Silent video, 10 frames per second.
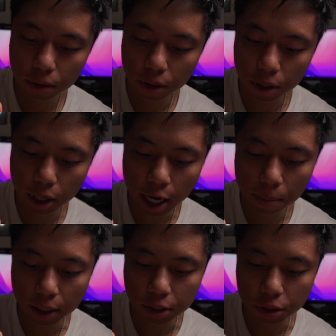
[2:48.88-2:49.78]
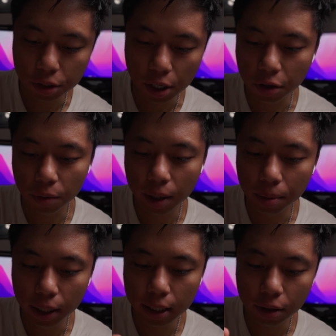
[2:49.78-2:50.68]
the atomizers. I don't know why I
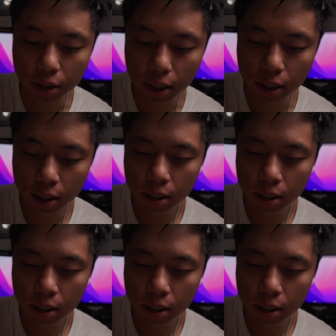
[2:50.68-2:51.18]
blinked out there,